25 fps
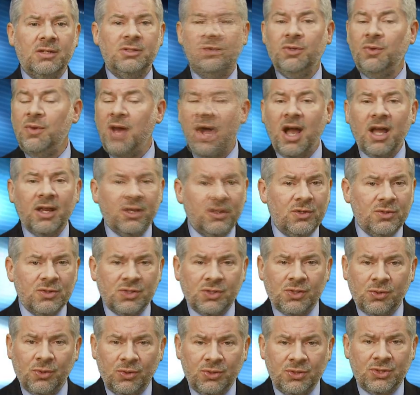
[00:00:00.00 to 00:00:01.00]
Do not
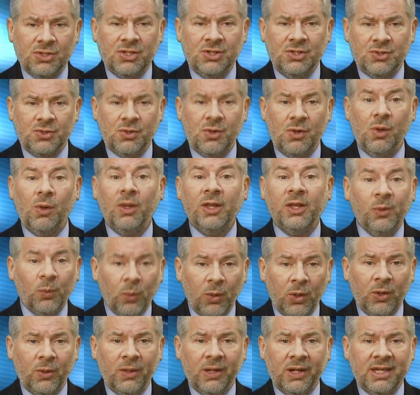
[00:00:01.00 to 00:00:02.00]
use cruise control in
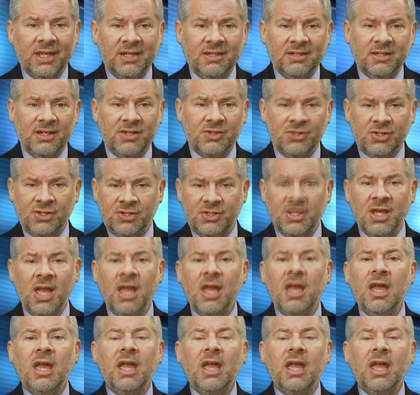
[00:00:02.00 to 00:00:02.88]
wintry conditions.